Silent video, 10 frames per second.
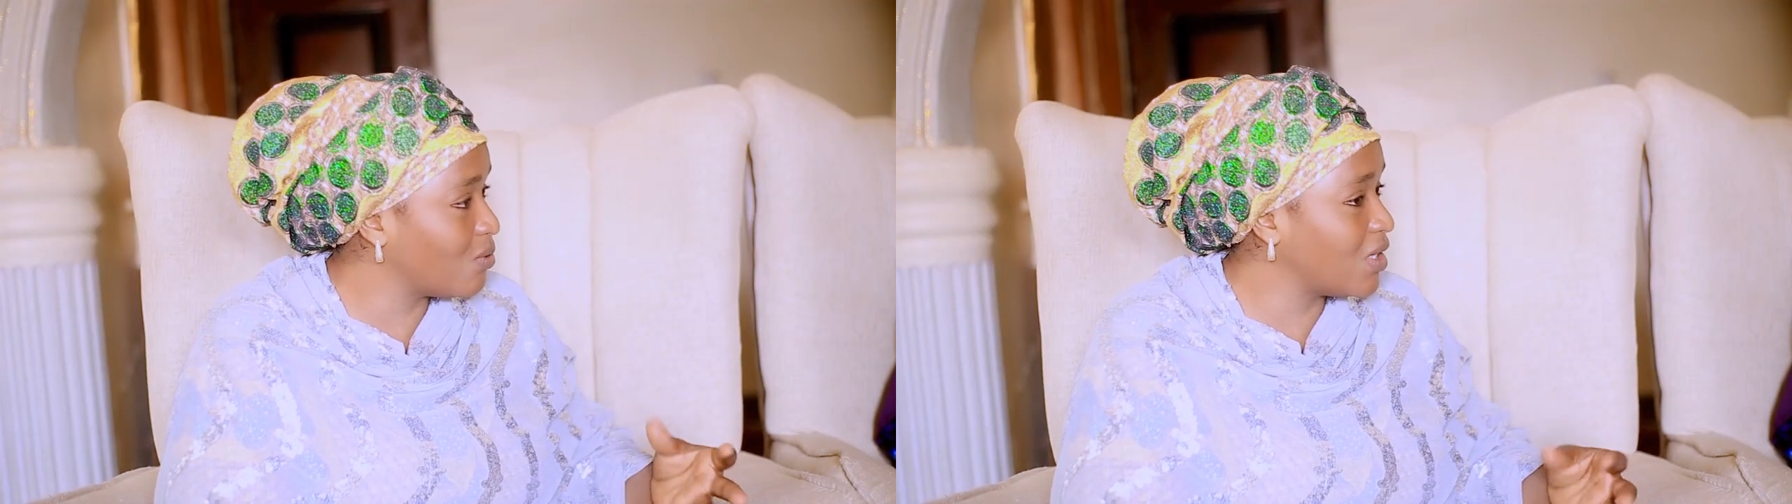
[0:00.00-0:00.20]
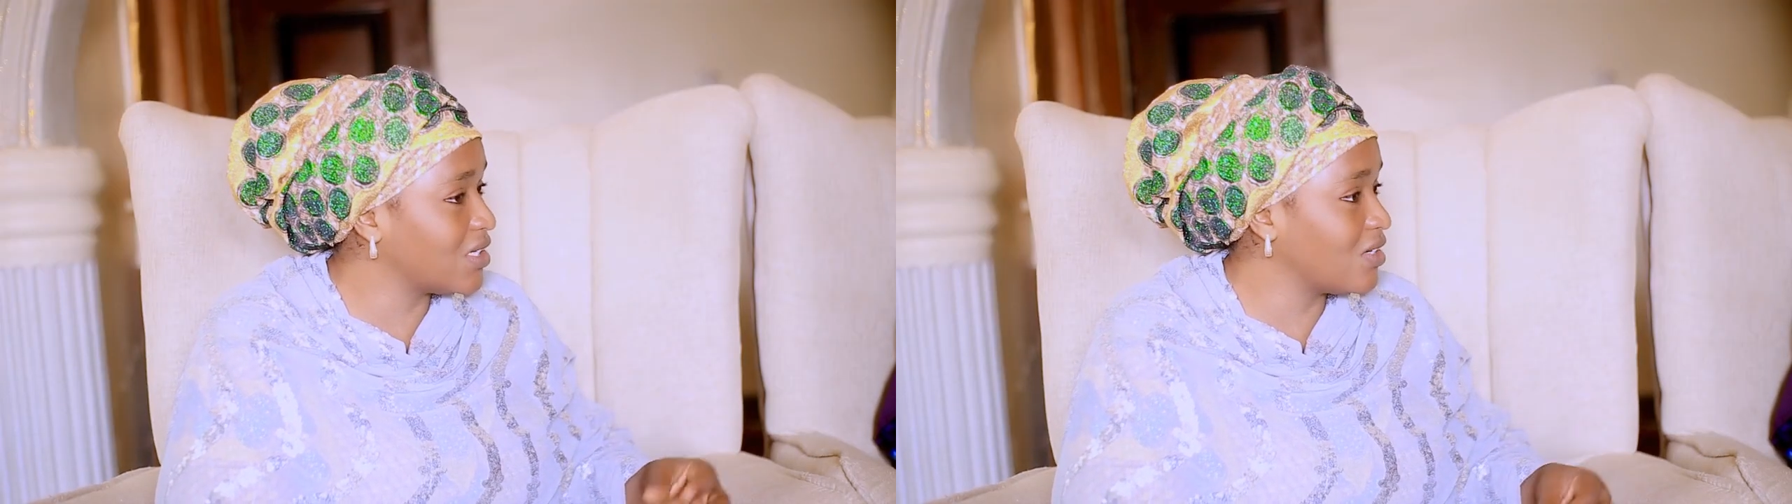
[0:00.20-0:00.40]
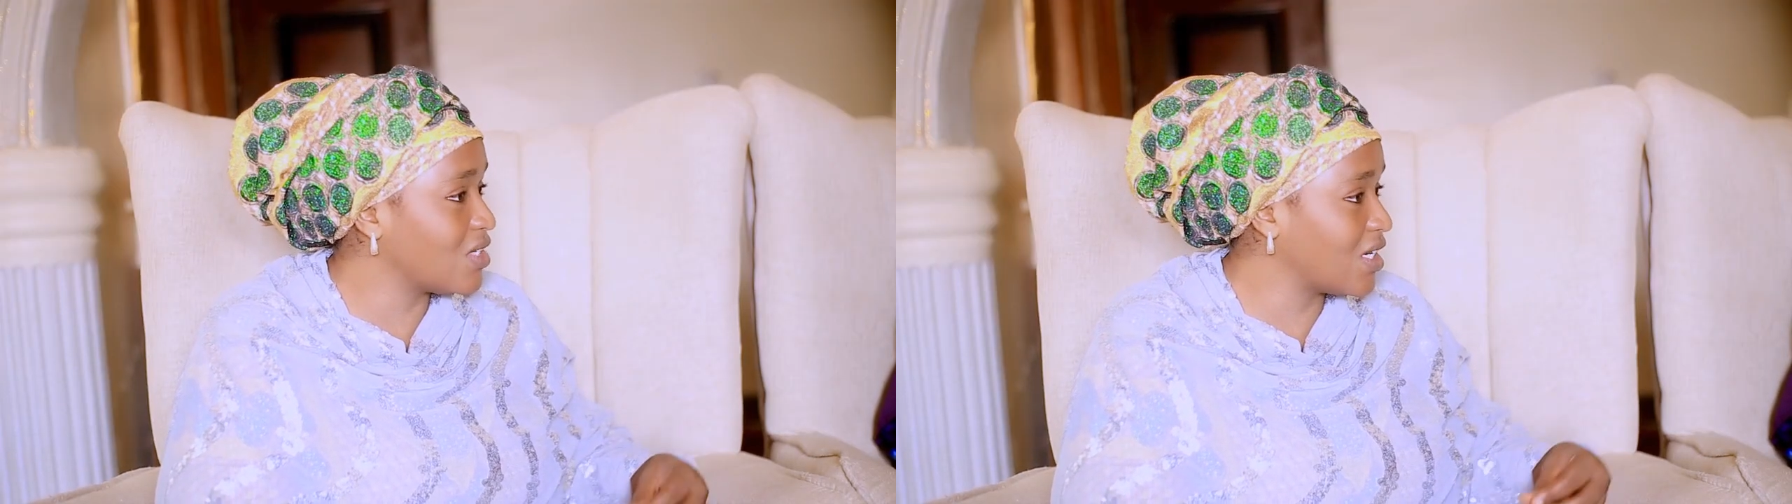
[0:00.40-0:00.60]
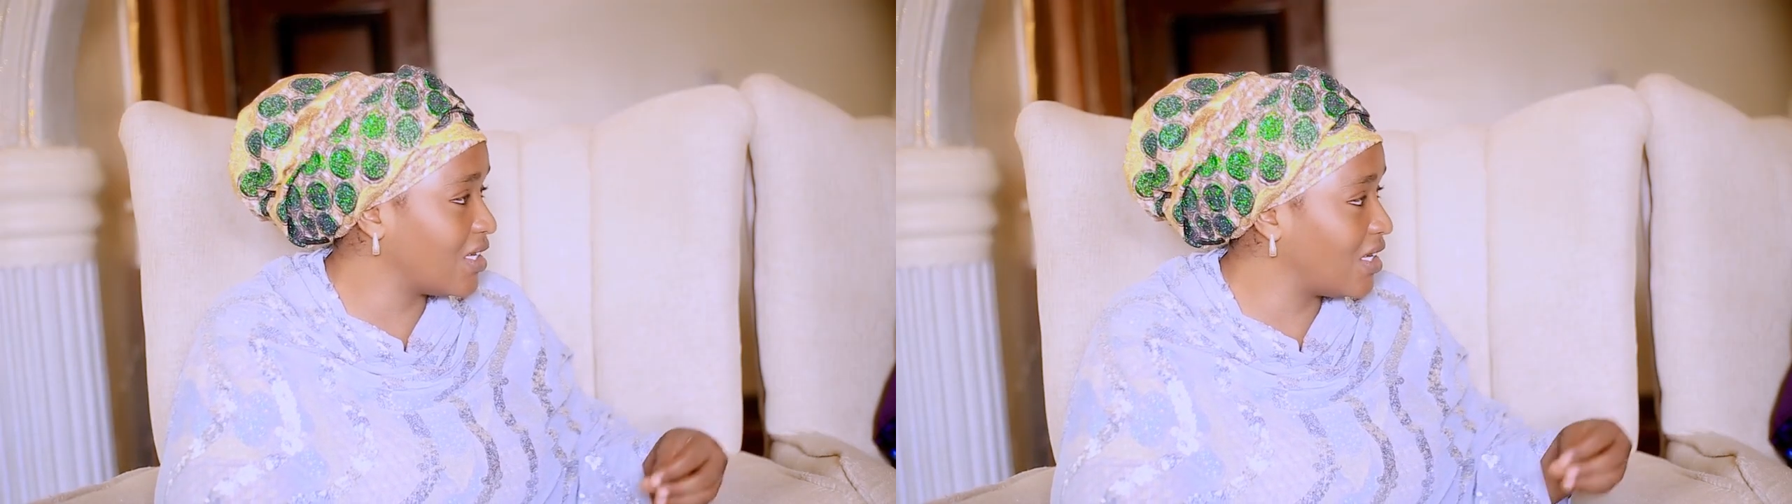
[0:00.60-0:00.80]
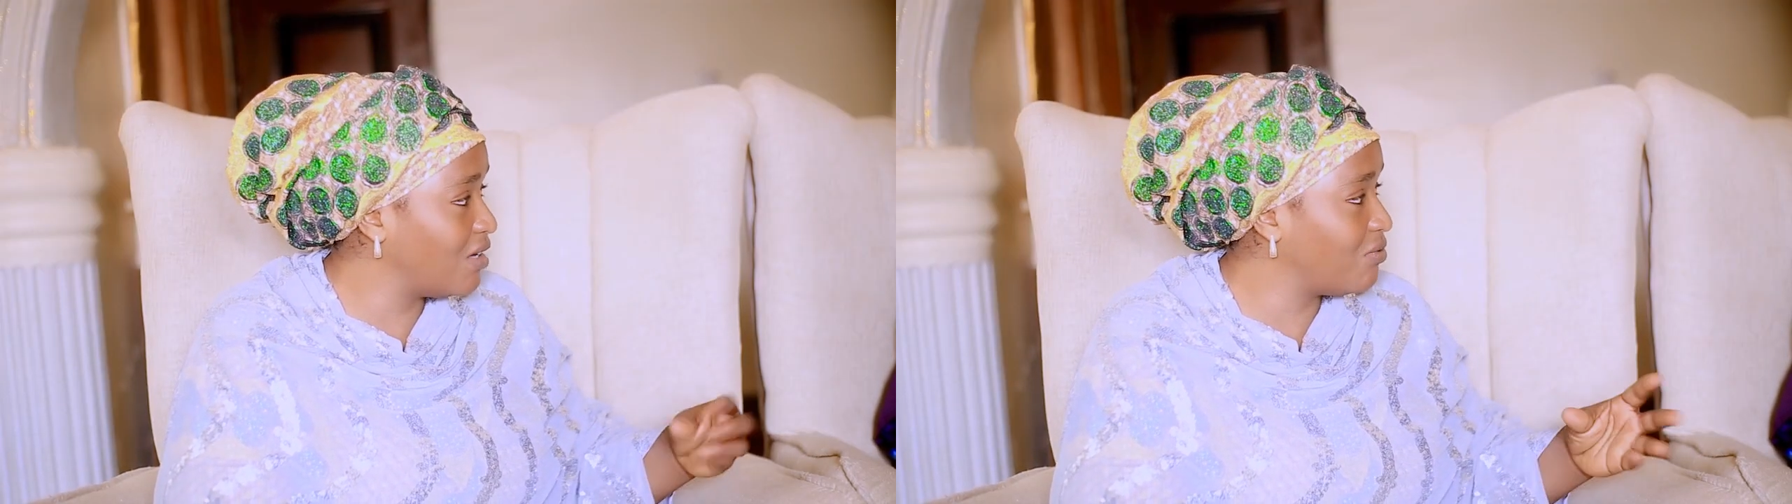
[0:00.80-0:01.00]
1,000
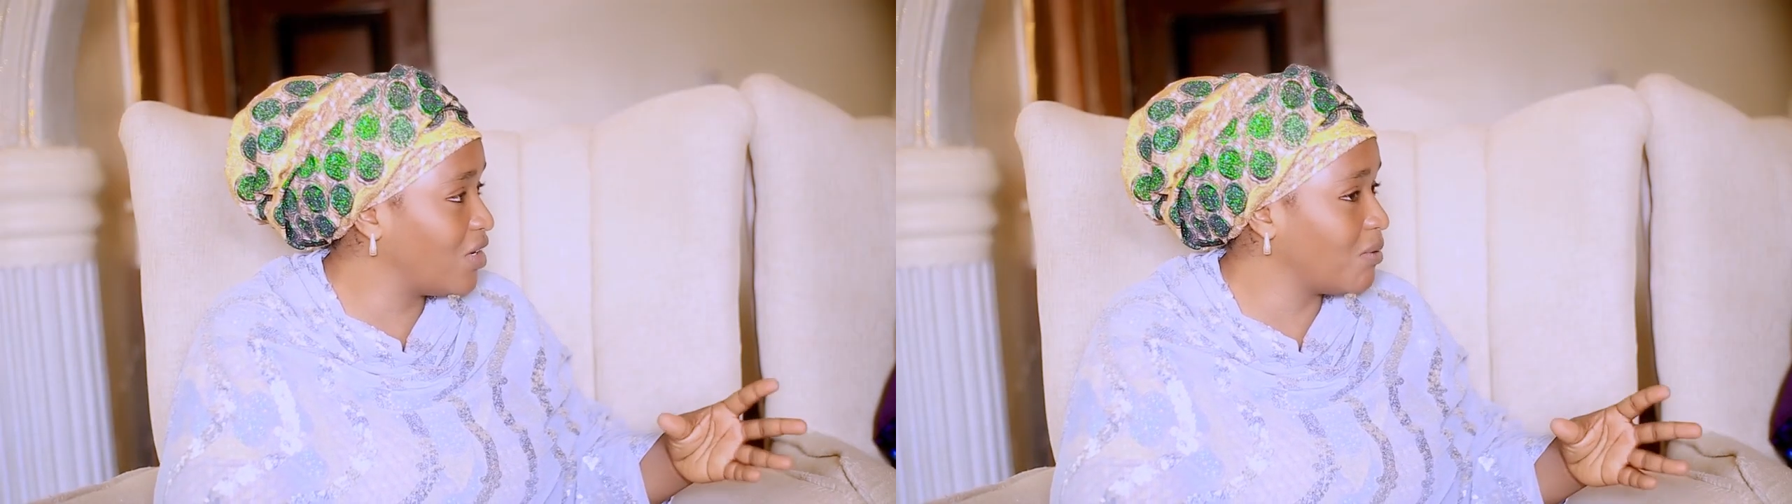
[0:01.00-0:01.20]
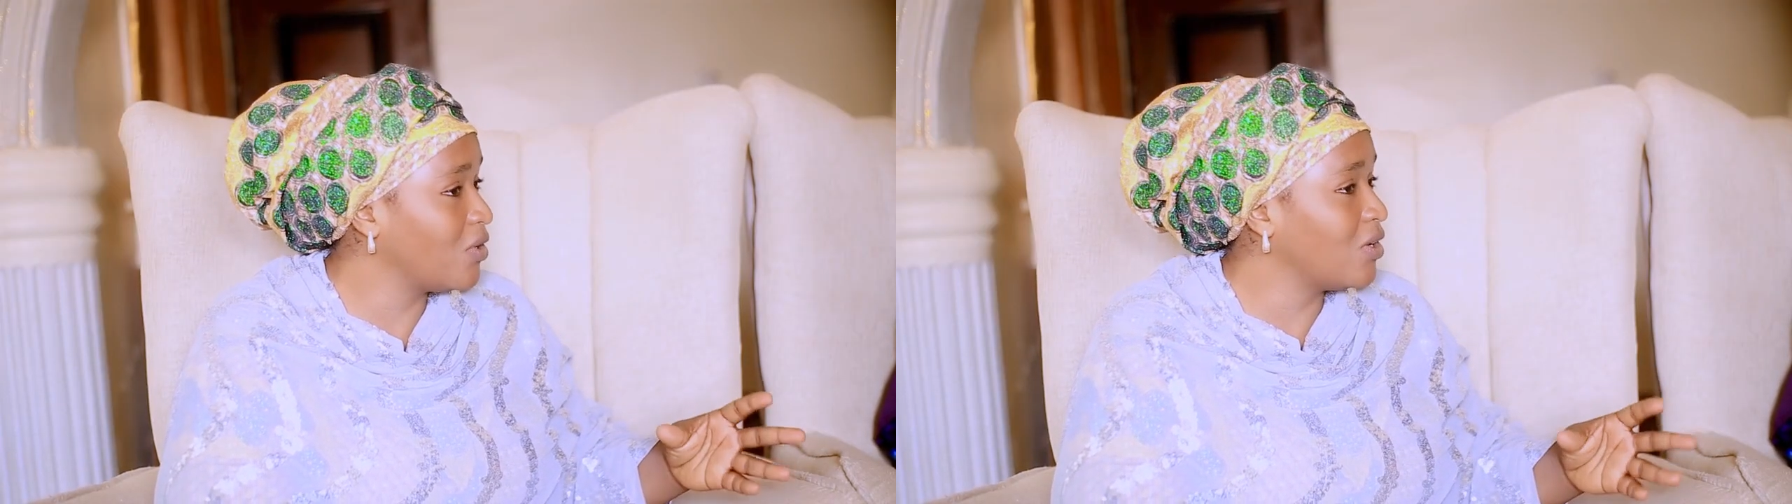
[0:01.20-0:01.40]
and give them.